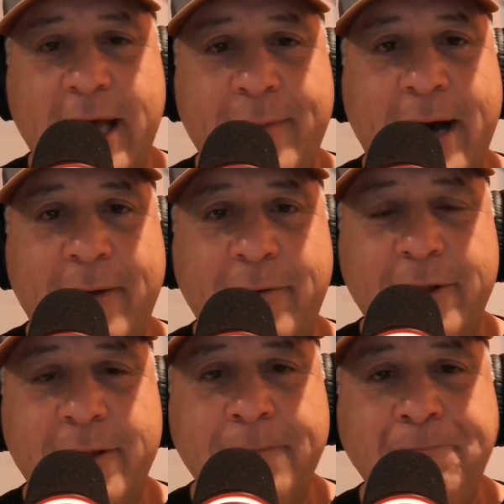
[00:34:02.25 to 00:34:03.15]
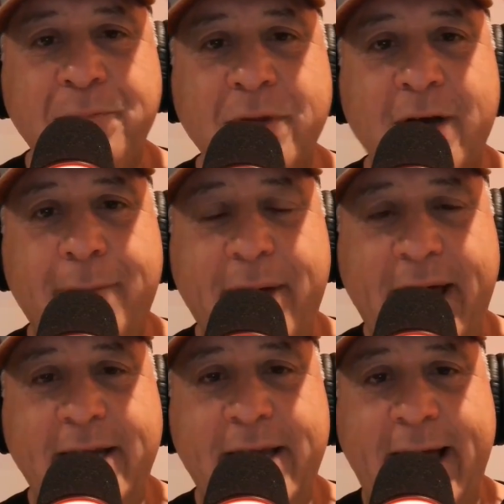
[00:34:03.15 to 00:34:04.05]
came out with a
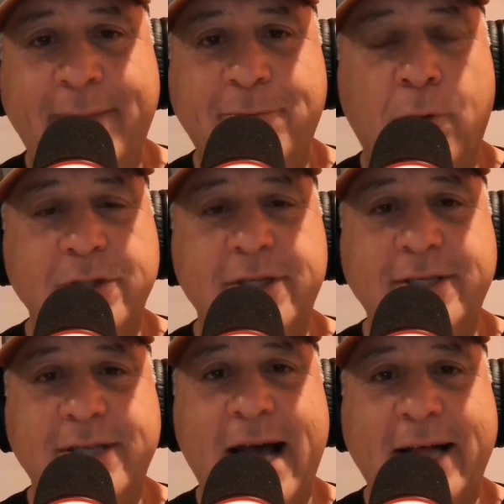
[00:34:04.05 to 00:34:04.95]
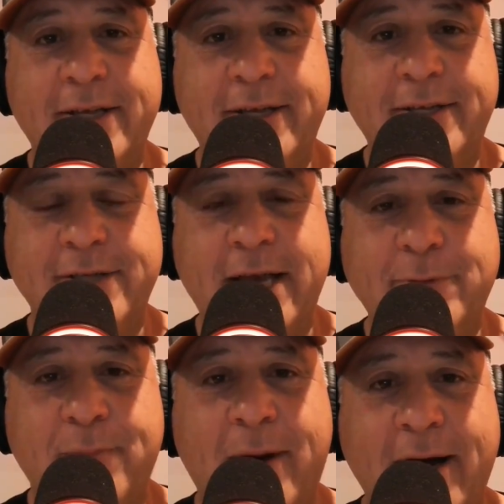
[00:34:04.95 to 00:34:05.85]
bait named almost exactly the
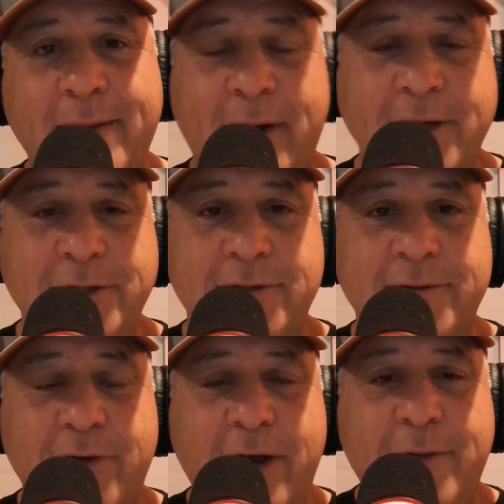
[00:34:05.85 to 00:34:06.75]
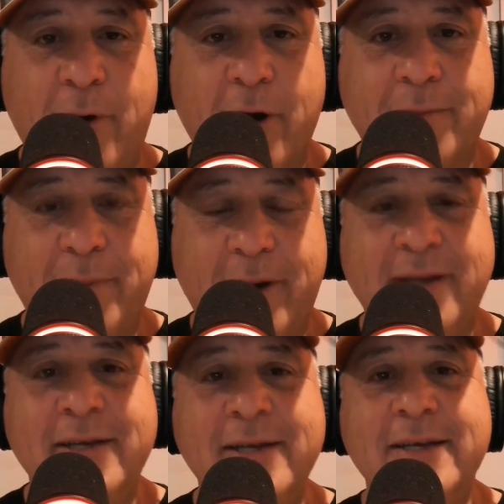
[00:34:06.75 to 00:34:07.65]
same as mine. Mine's trademarked,
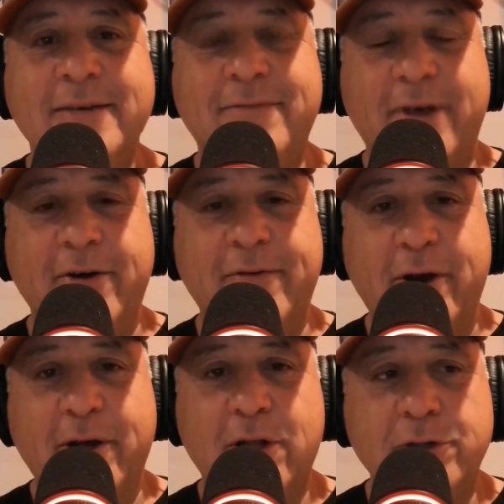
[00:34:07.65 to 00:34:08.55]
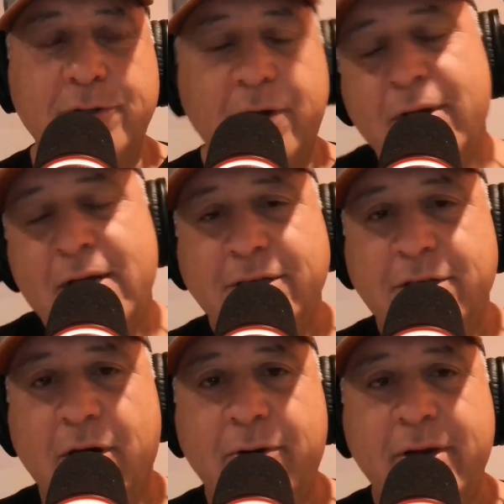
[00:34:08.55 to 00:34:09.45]
but very very close.
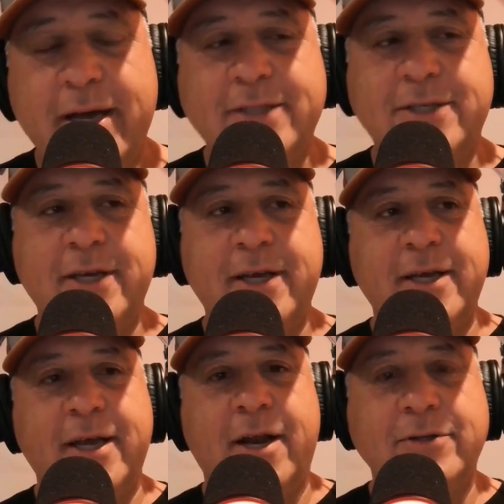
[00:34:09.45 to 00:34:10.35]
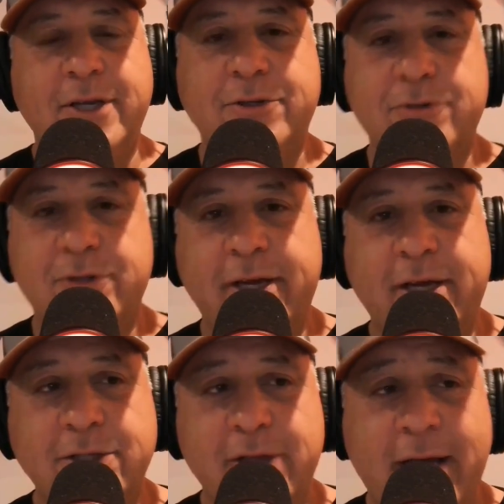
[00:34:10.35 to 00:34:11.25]
So it's an
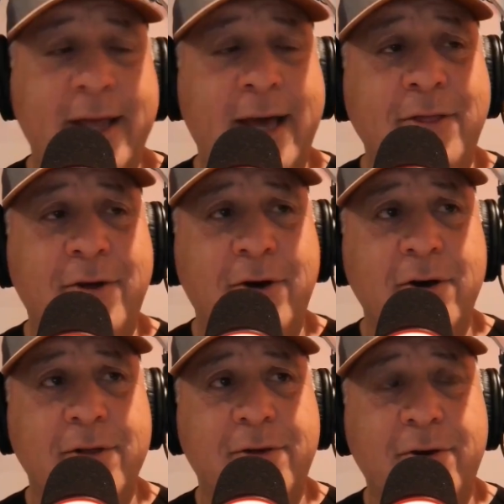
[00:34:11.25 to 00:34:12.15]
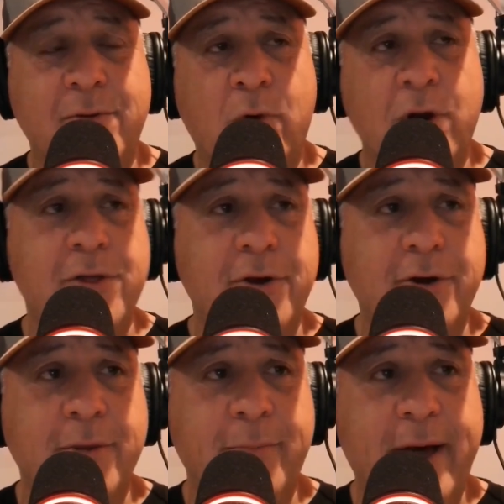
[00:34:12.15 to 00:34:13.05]
interesting and they're one of their
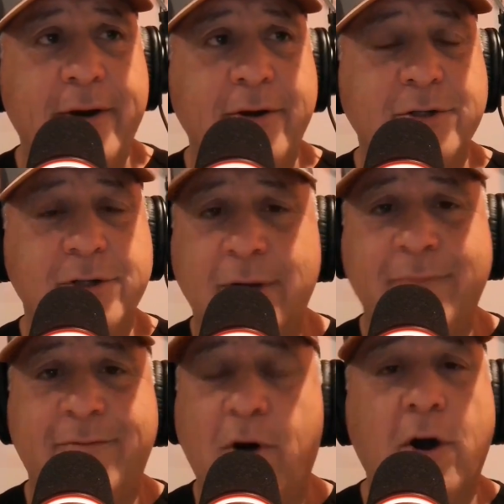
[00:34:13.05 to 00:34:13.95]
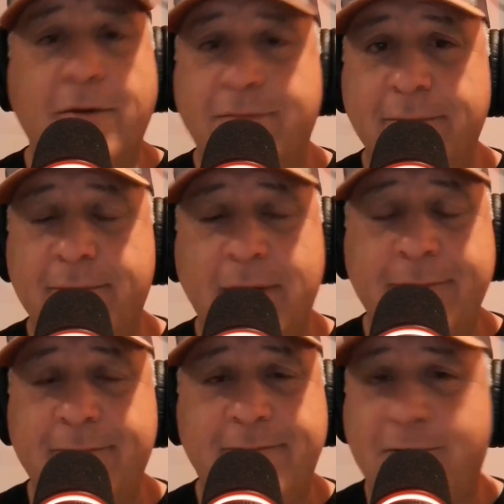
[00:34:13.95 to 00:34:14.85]
competitors, because I'm far from
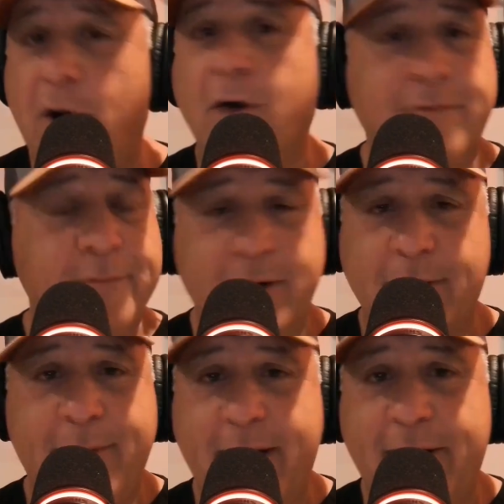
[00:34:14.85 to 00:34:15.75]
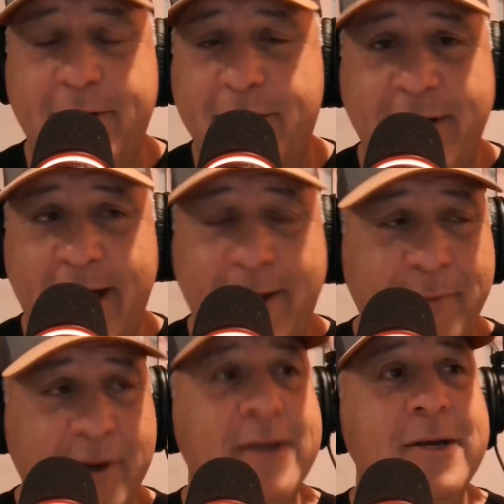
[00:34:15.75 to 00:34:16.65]
a competitor to
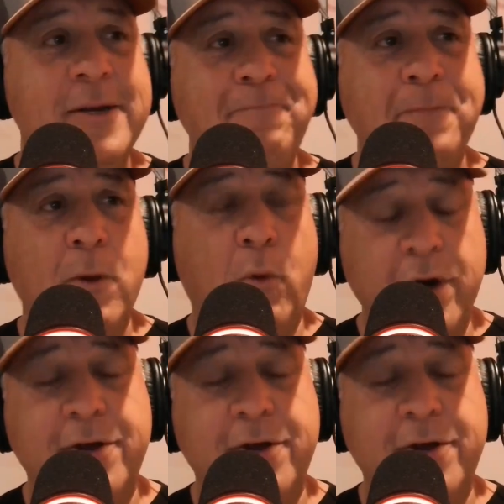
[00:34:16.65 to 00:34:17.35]
them, but one of